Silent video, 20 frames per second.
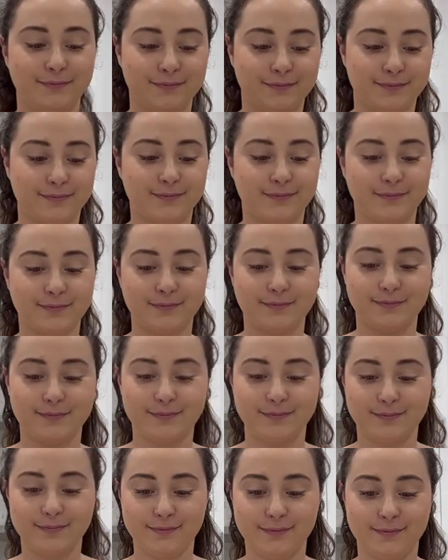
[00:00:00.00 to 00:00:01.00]

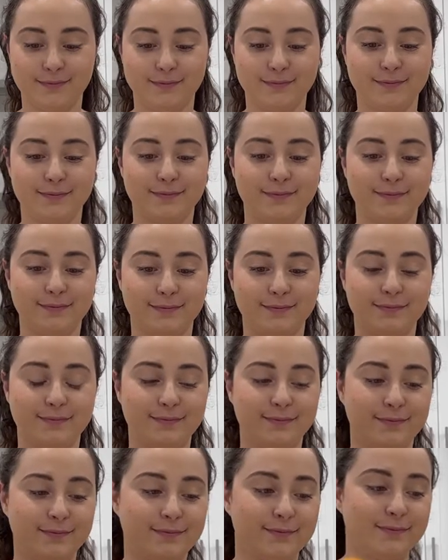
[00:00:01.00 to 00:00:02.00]

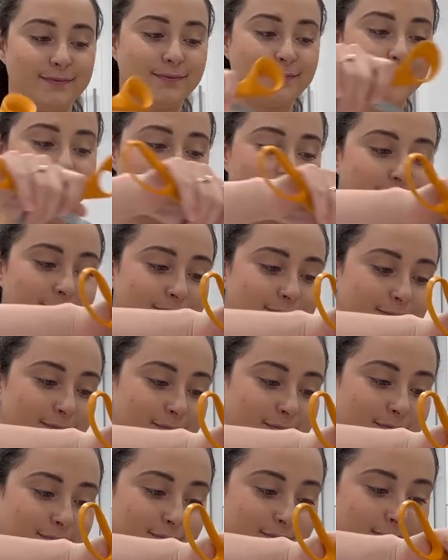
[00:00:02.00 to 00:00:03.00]

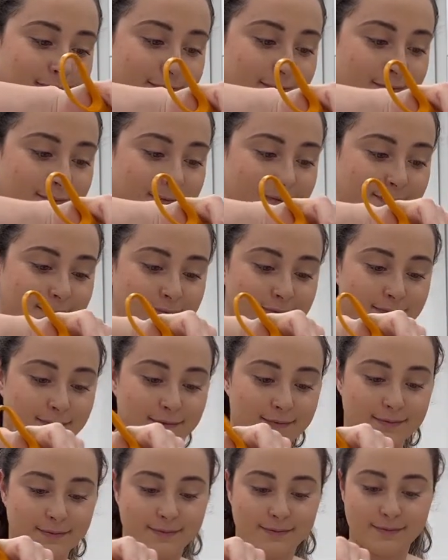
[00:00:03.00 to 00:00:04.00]

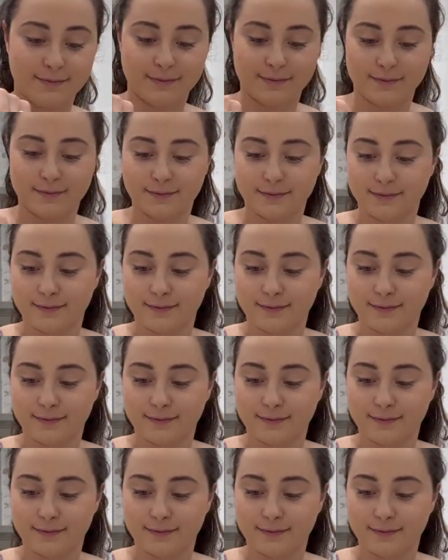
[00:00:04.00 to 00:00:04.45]
No one is speaking in this clip.